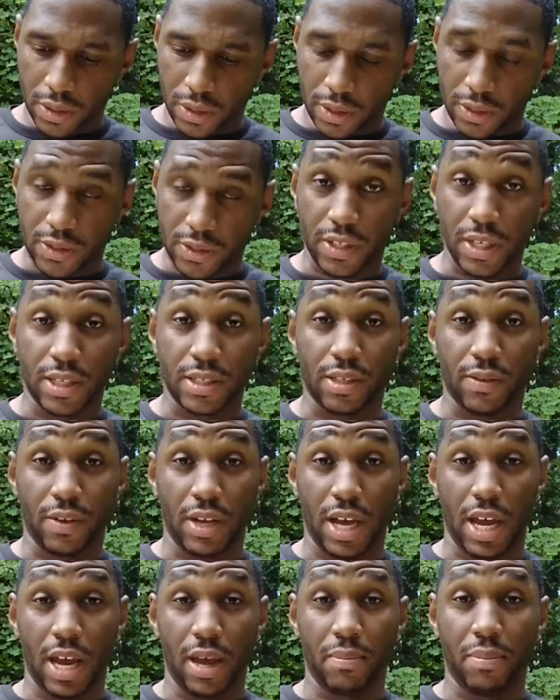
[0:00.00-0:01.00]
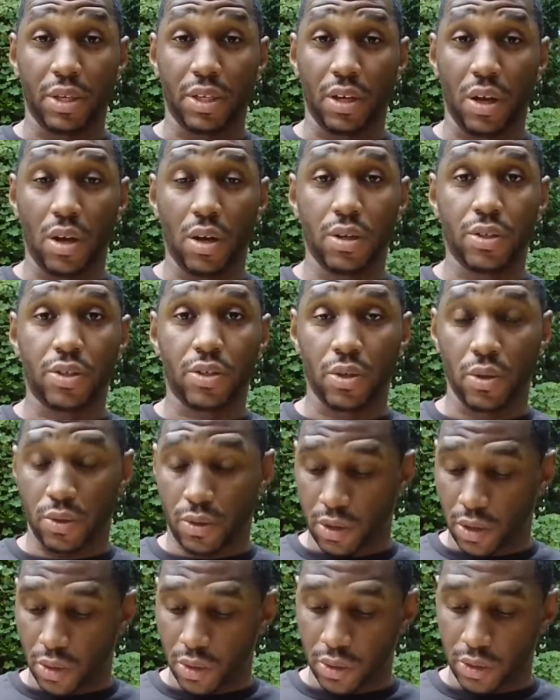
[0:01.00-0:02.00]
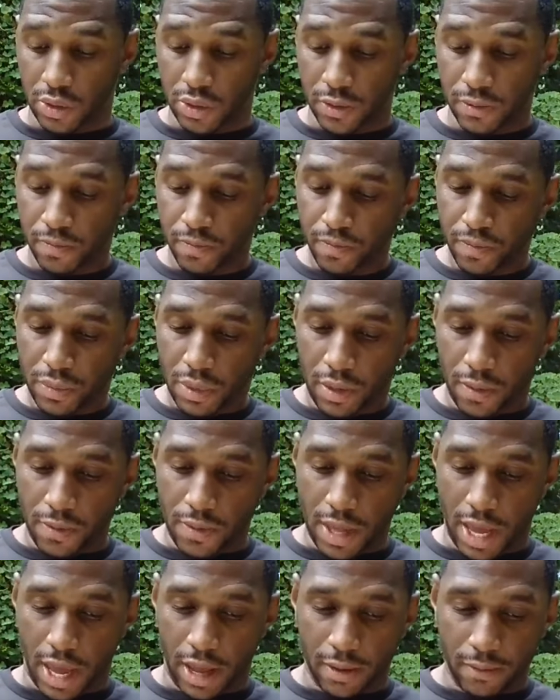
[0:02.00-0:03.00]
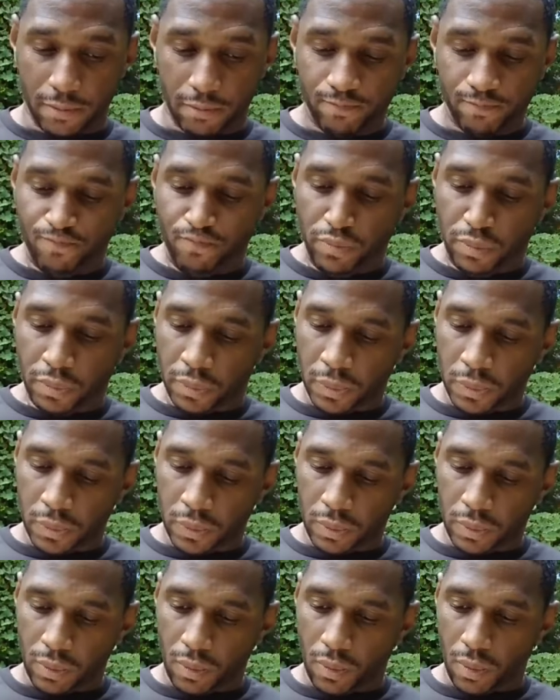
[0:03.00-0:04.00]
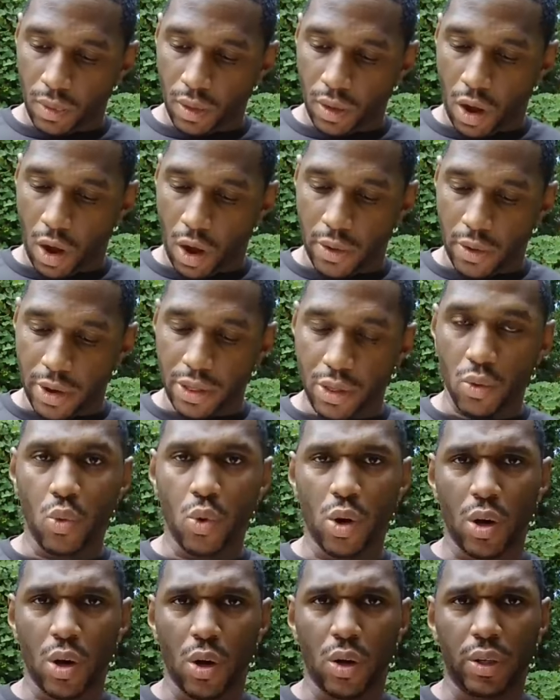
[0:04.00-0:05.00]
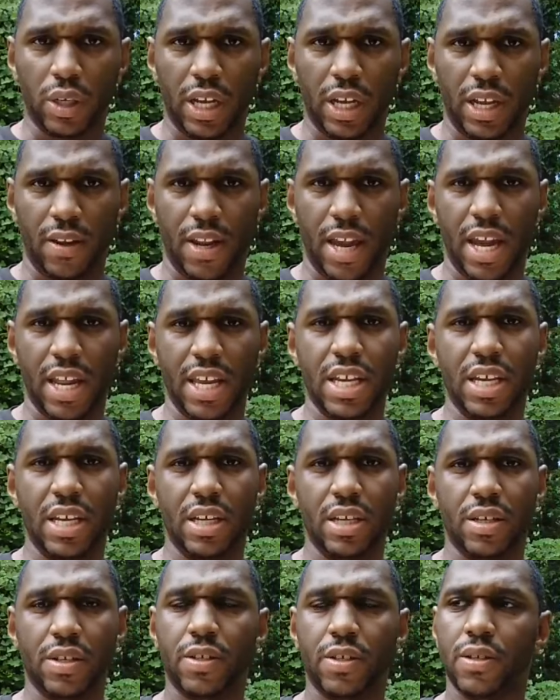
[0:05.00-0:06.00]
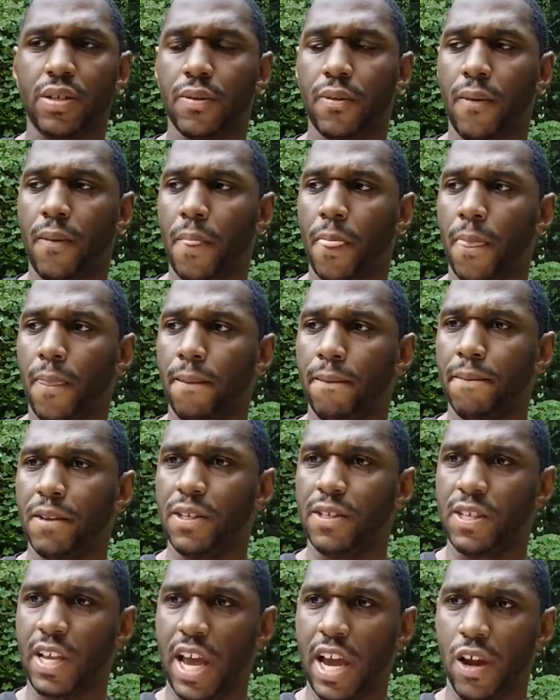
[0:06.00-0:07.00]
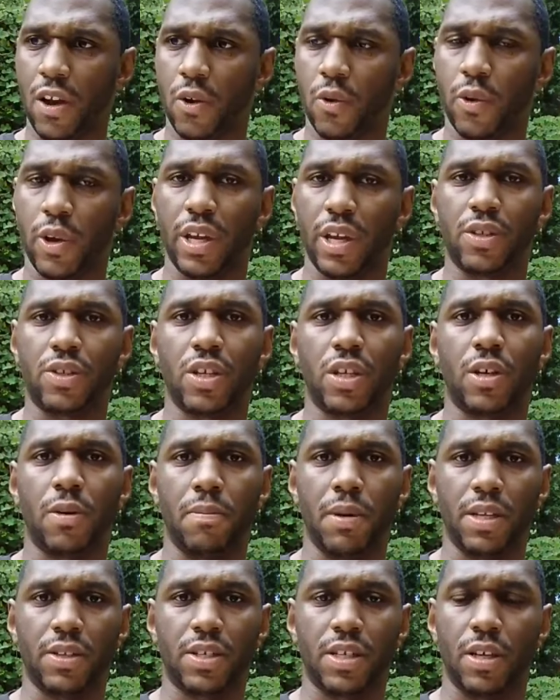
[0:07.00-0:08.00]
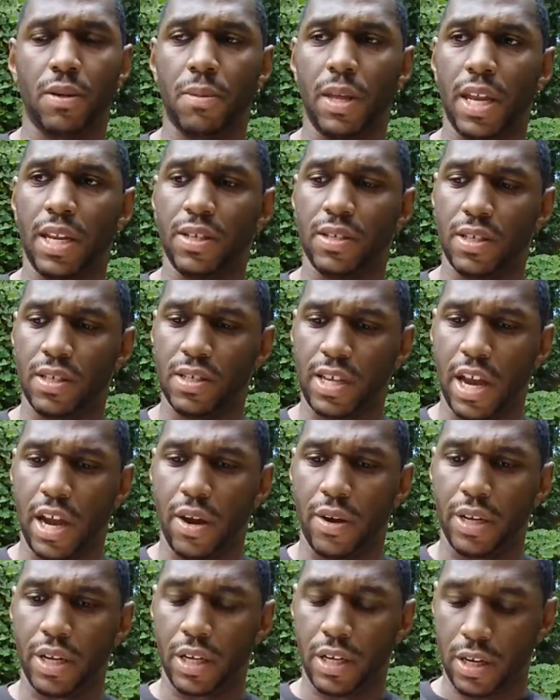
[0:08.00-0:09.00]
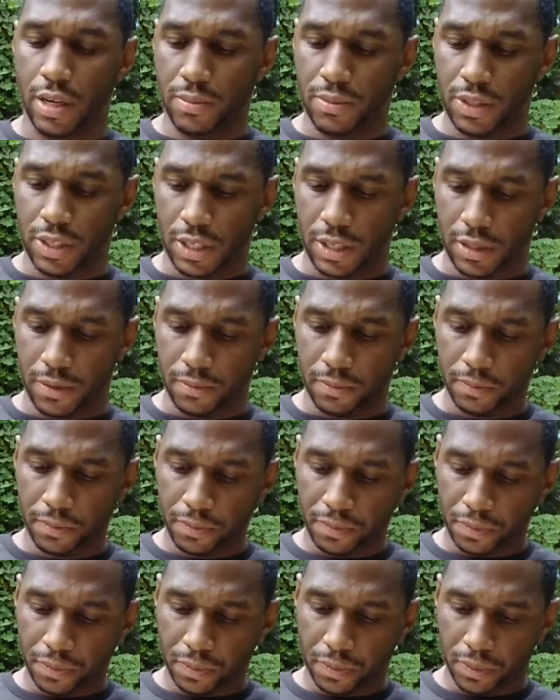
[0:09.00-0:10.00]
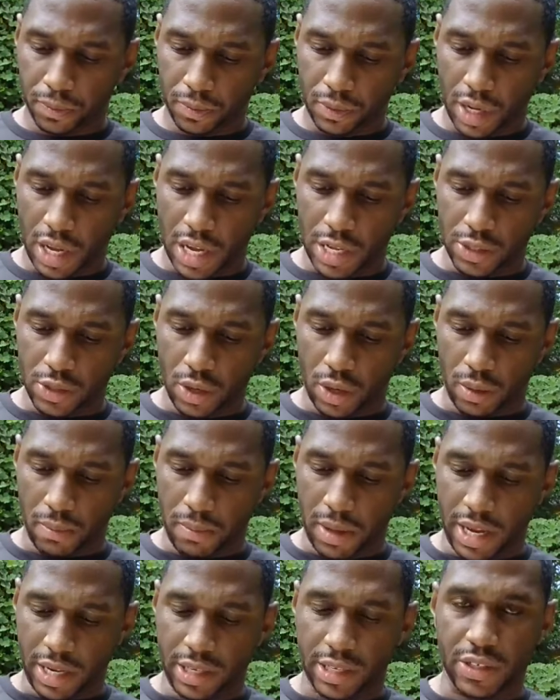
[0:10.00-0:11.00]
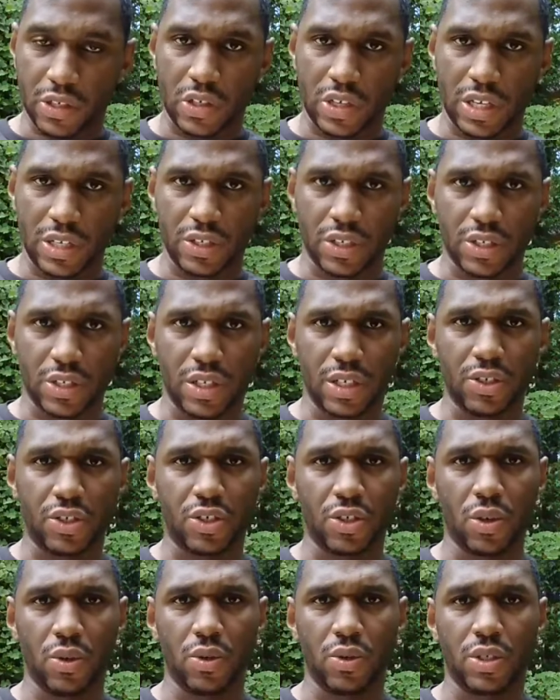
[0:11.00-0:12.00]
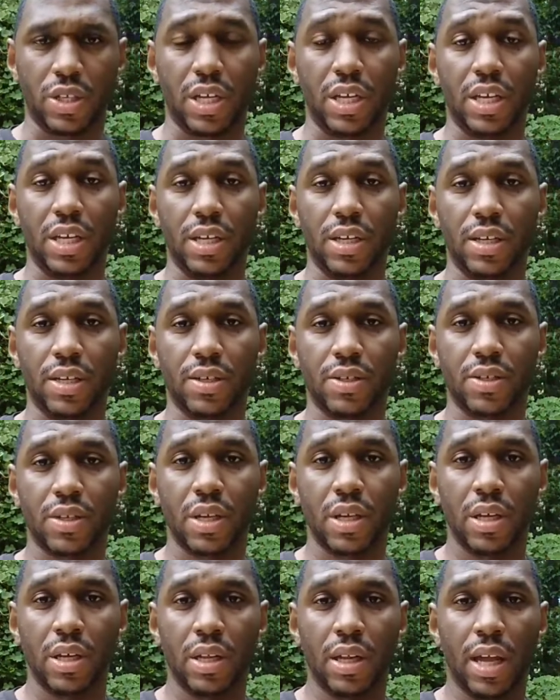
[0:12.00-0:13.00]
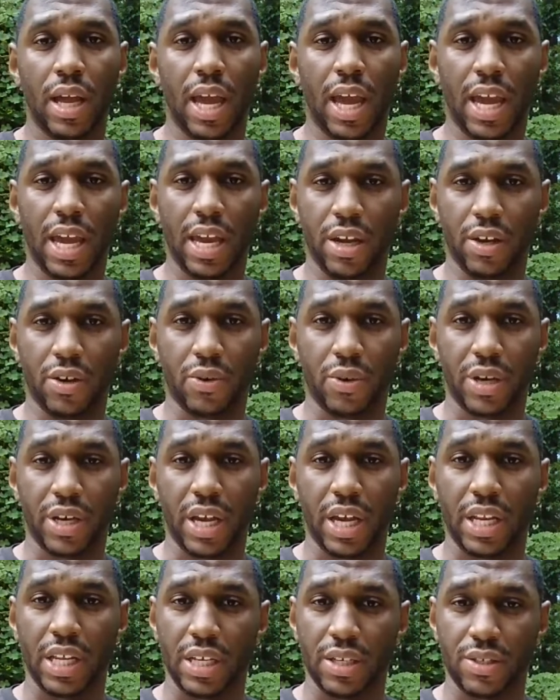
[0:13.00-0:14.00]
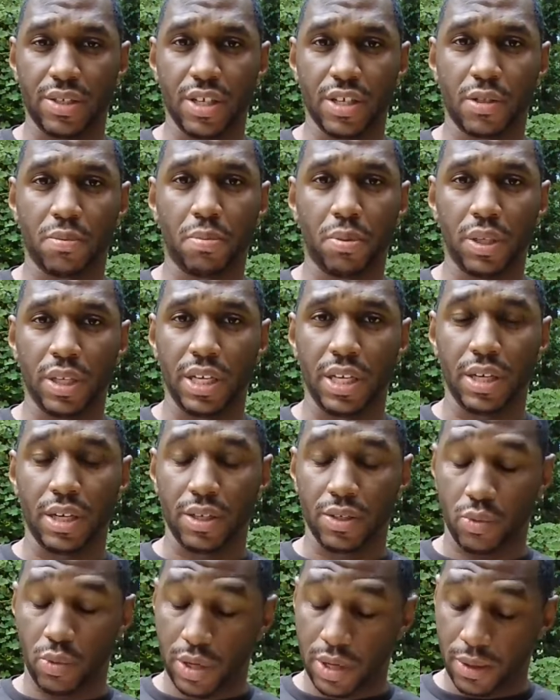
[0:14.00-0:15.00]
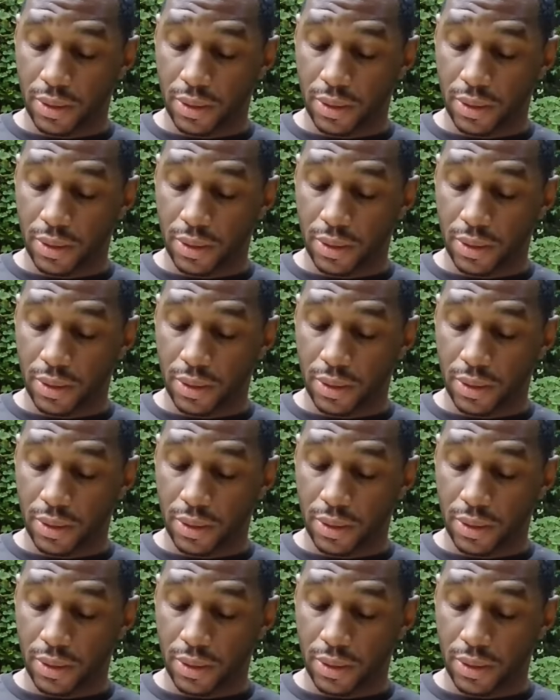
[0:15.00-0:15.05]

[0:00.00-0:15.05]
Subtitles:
the sons of God, but also those that are in the world and that he is desiring to commit to him, that he's desiring to come to him. He's going to make decisions that shows that he is angry and he's displeased